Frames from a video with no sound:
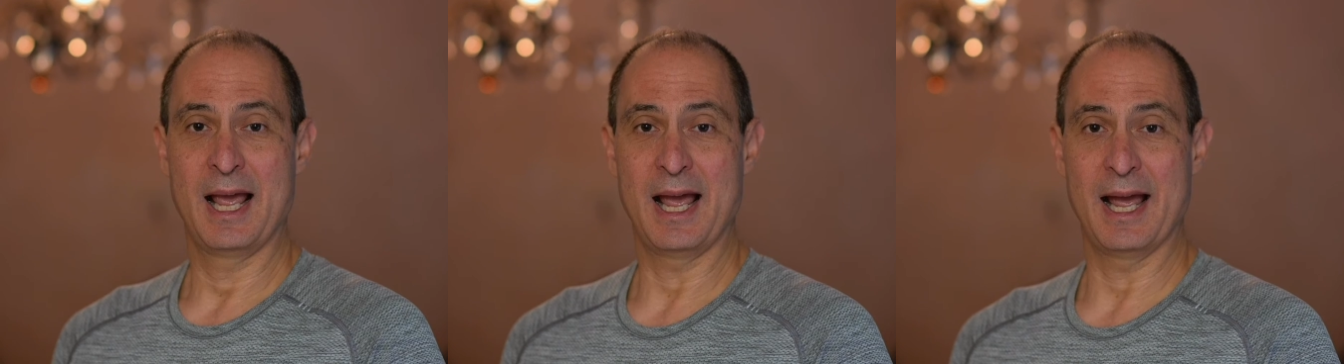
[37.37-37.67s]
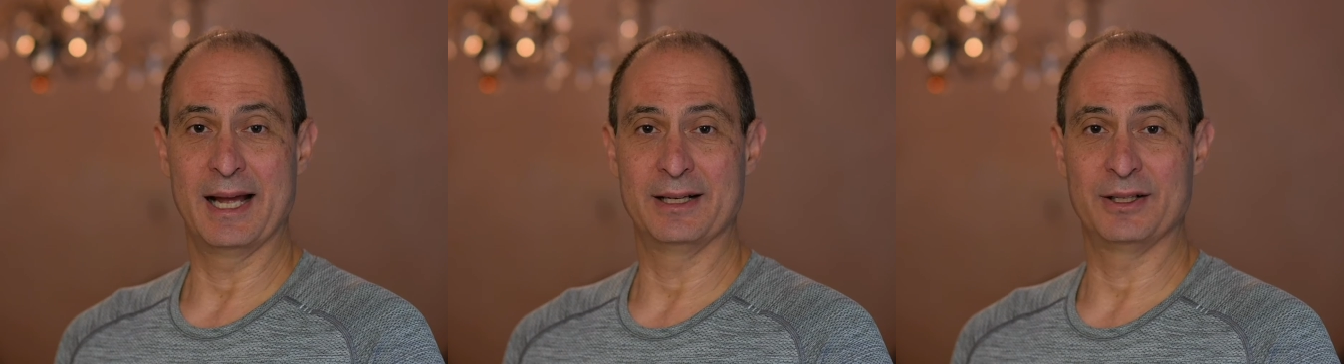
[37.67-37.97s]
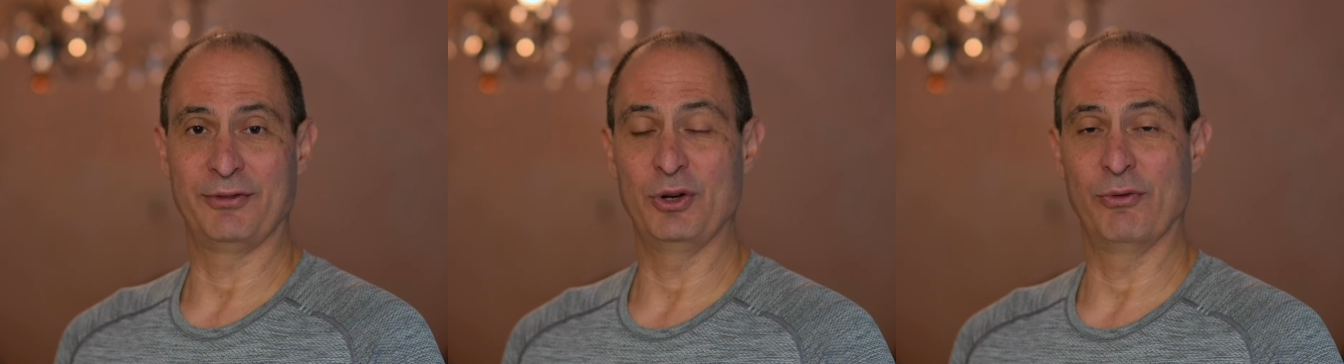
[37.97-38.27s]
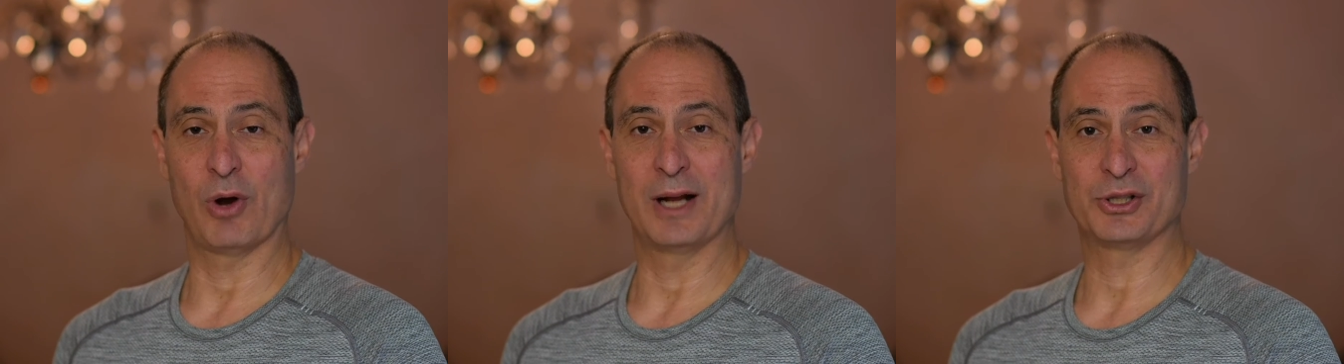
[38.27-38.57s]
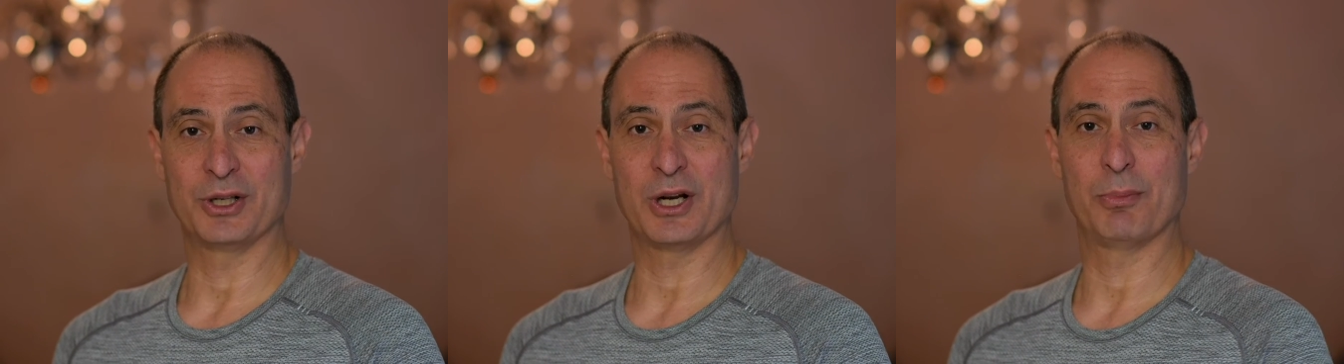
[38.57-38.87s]
And if you
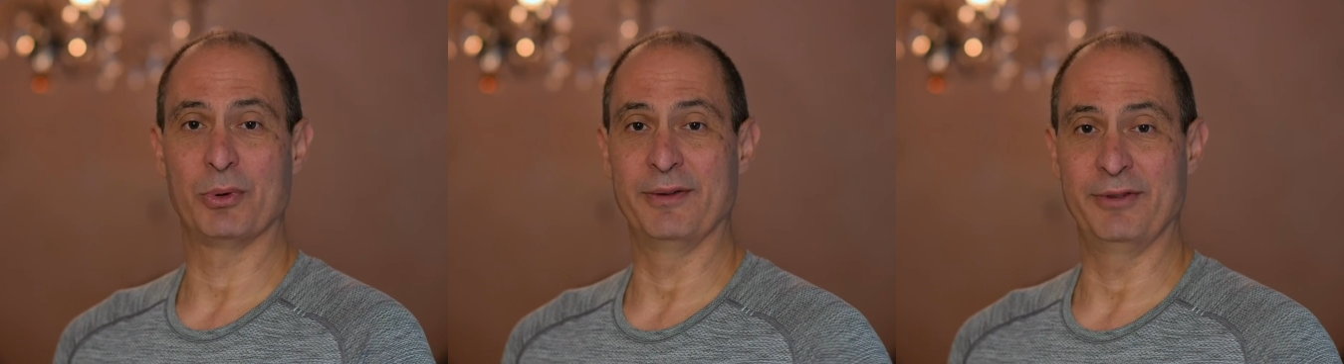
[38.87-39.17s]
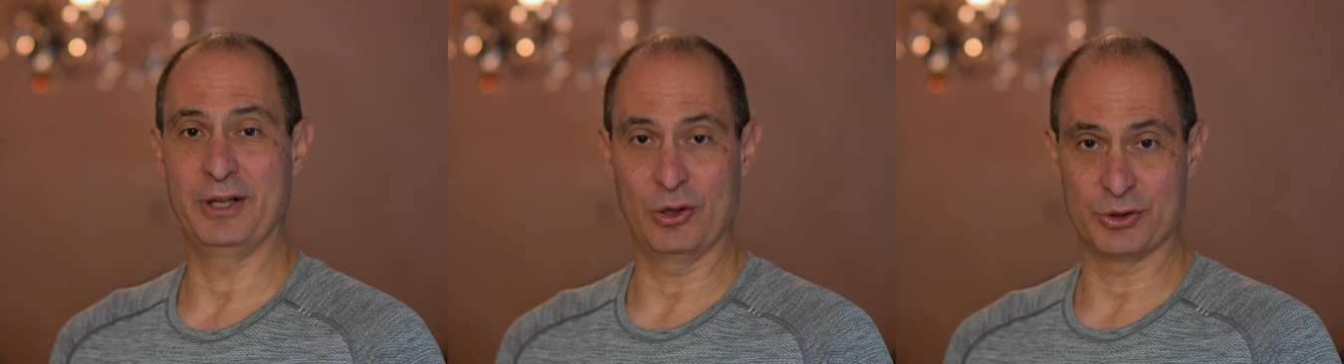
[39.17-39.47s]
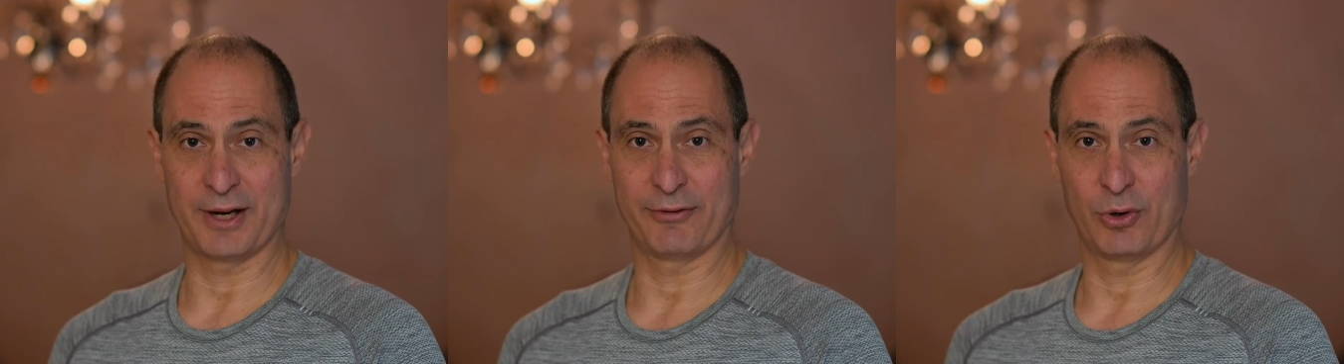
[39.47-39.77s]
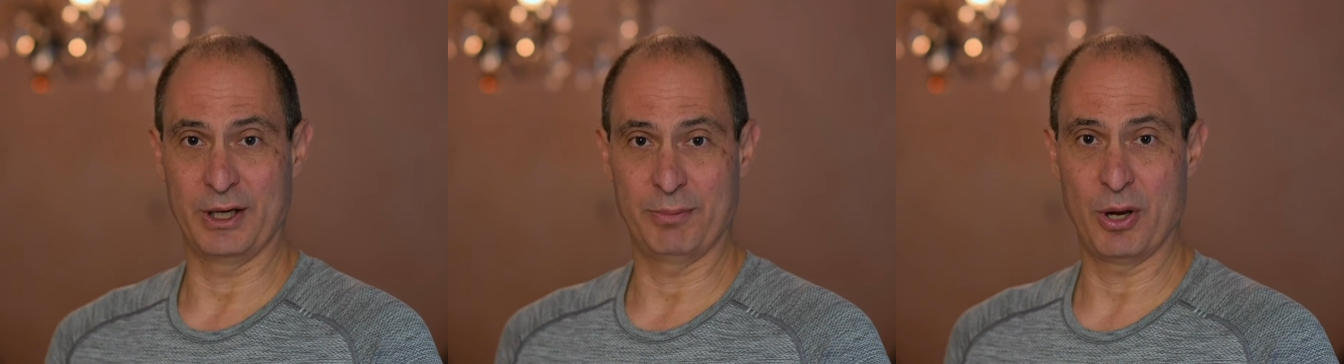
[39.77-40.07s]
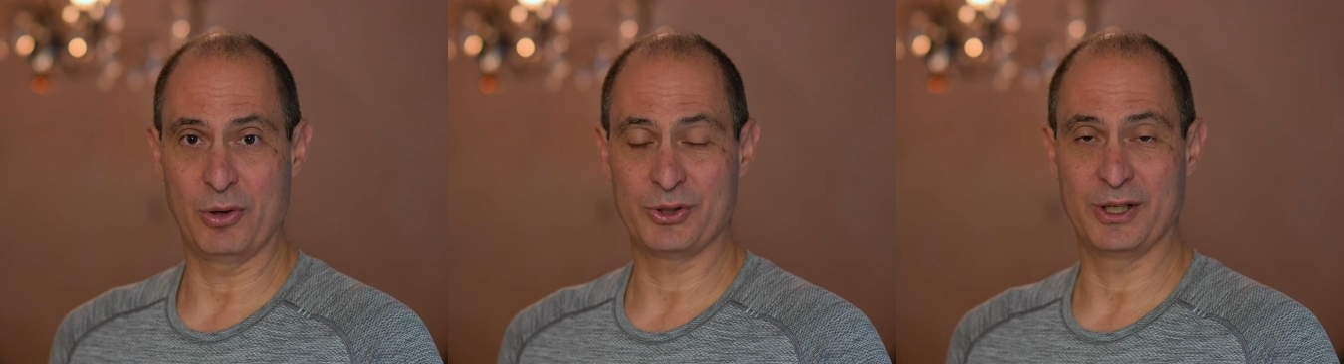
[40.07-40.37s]
watched a couple of the videos I've already
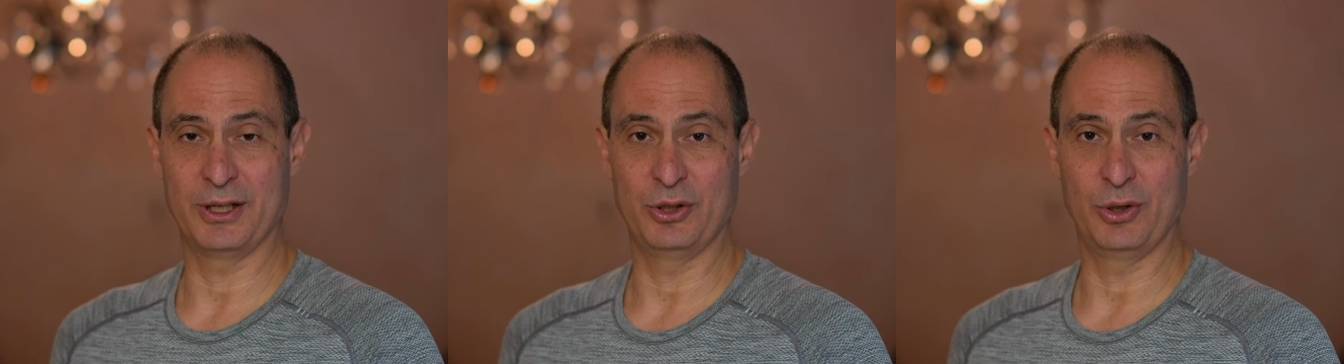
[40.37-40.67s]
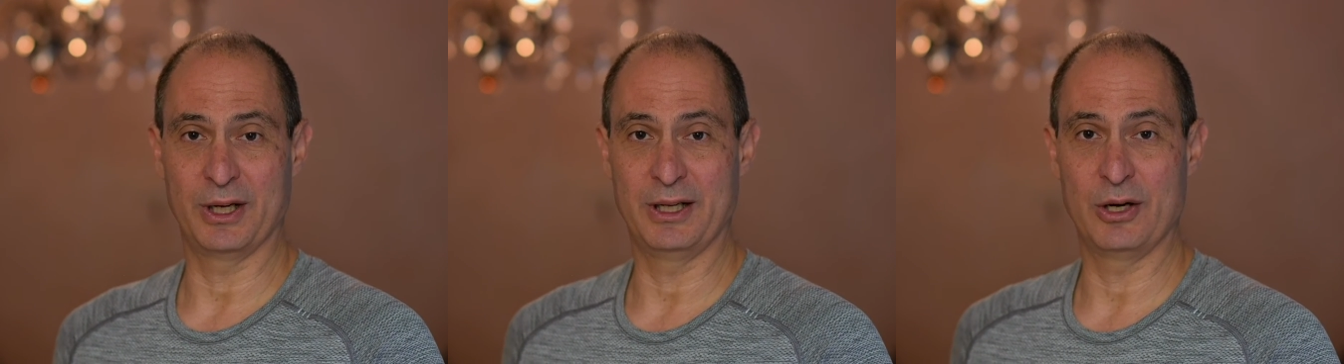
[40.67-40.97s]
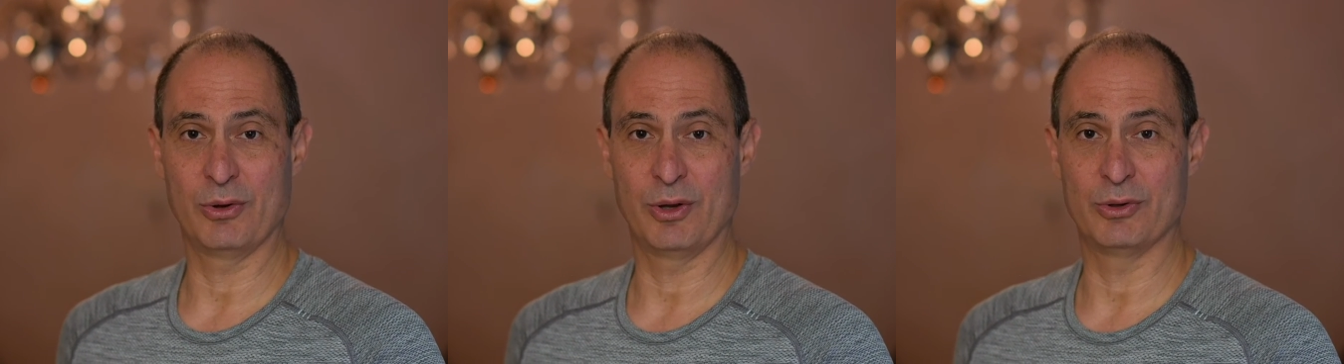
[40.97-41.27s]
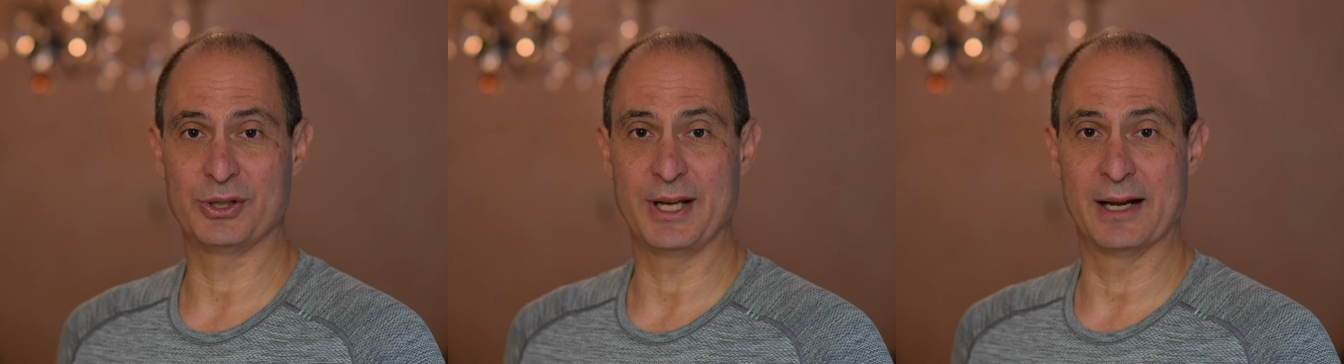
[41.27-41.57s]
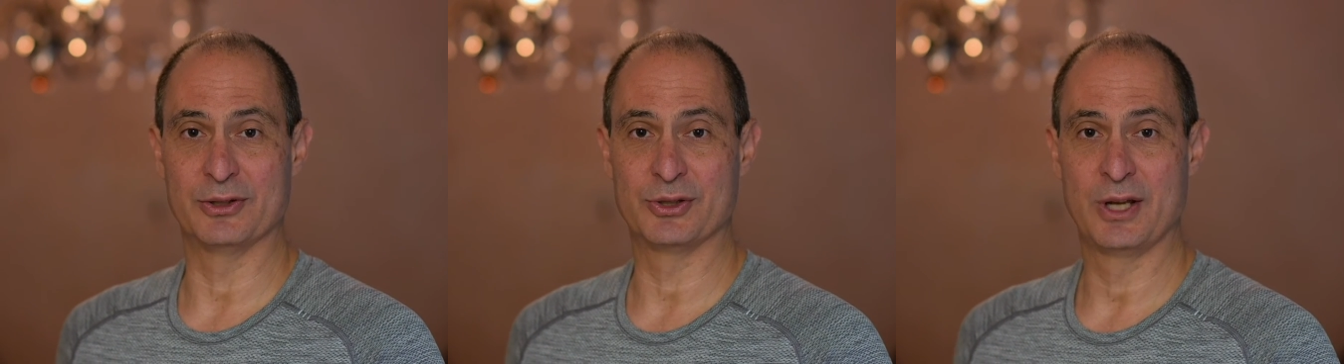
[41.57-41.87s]
posted, you can hear those
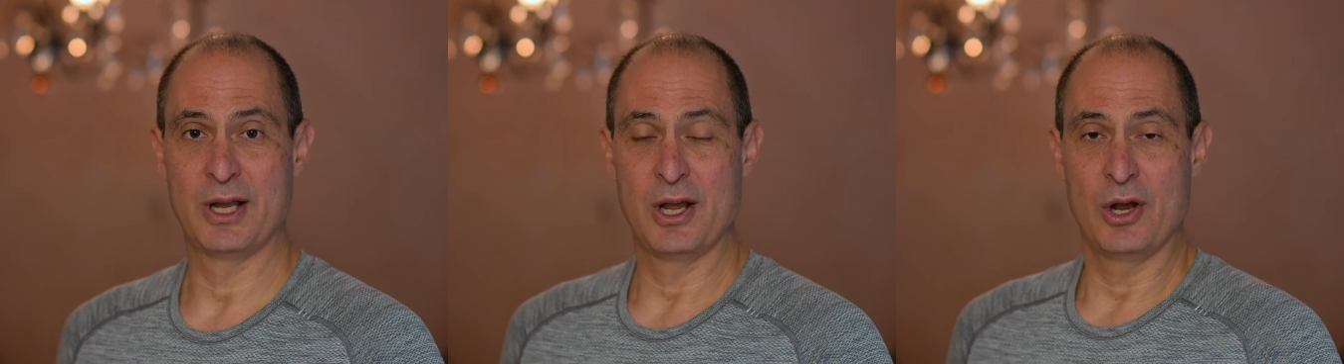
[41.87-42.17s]
sounds.